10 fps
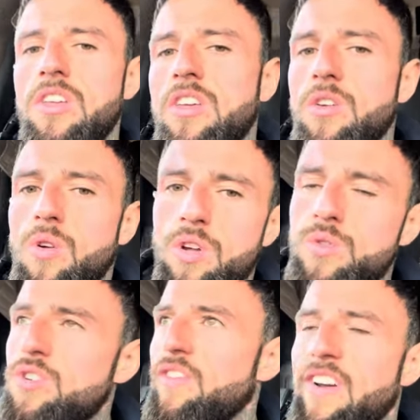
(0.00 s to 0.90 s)
you'll
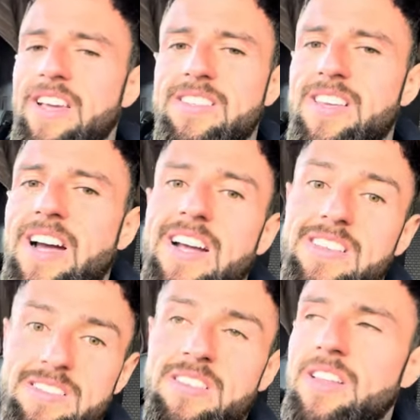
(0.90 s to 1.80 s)
lose your fleet
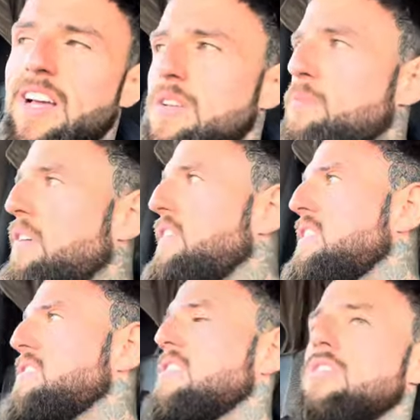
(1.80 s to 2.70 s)
size and that's profits.